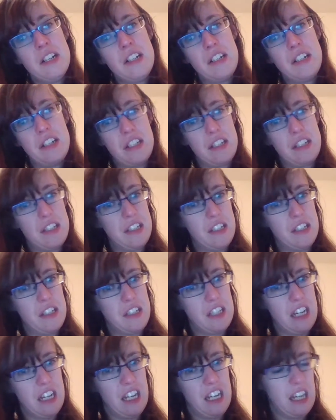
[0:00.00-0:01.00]
to
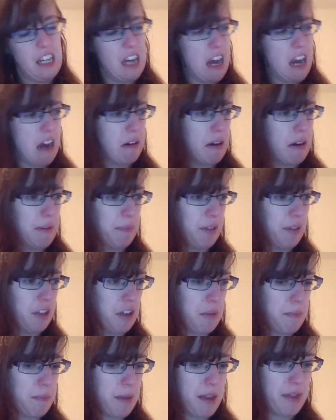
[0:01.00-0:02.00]
see how I'm going
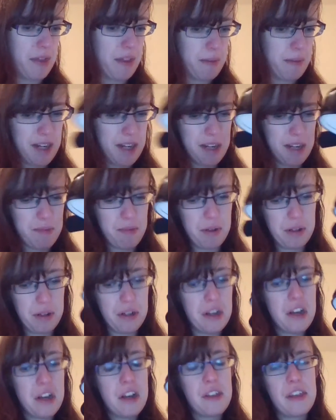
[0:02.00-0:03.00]
to bed them in, but
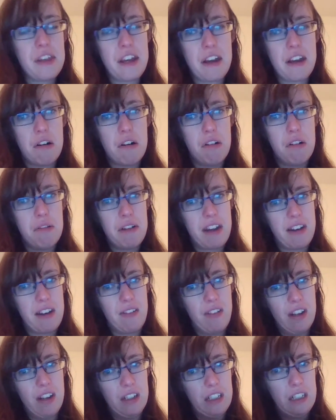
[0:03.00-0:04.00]
they already
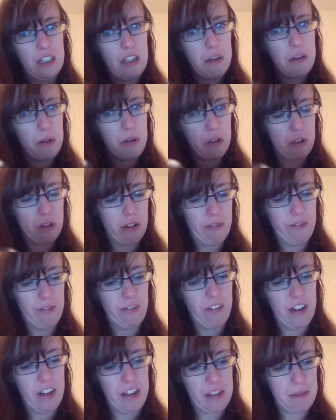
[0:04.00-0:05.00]
feel a lot more
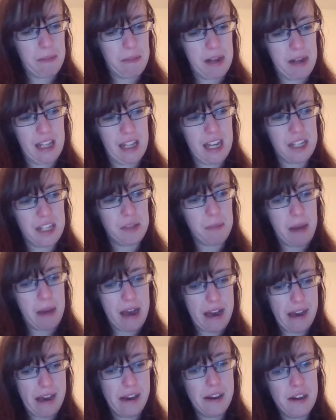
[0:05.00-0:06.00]
comfier than my last
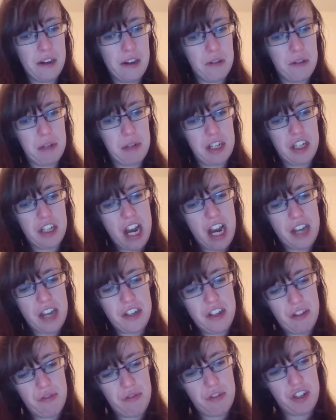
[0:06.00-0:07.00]
pair, which had
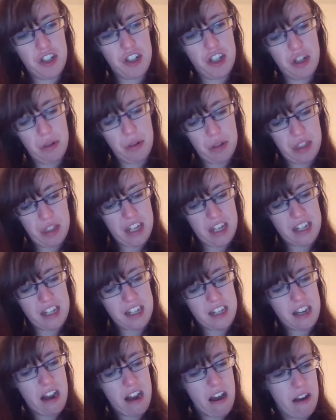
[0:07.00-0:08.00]
different shoes. They
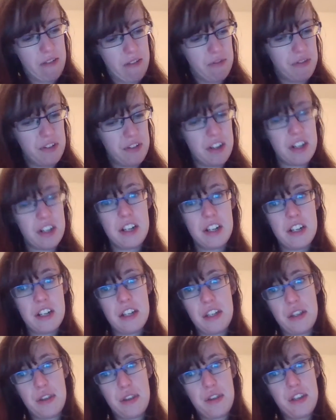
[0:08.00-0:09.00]
didn't
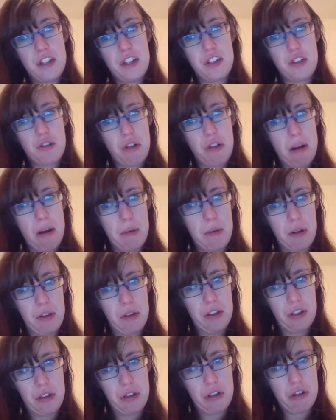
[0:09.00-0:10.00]
have this strap on
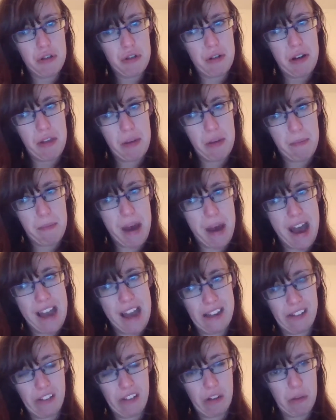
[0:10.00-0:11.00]
that goes around the
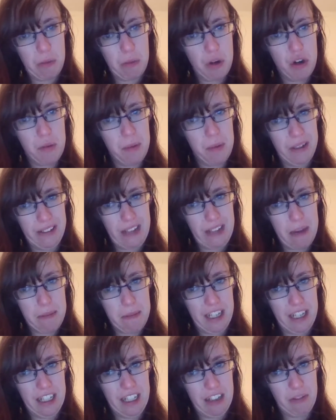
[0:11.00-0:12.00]
back, so I'm hoping that
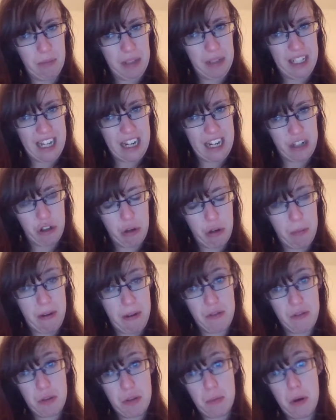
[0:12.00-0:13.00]
might give me the extra bit
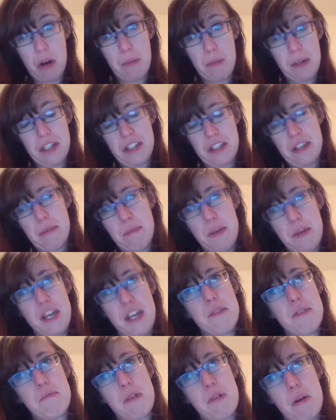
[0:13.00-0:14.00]
of support, because the
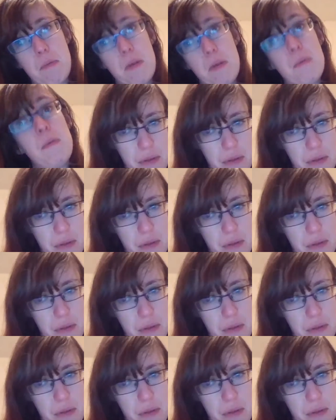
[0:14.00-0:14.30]
main problem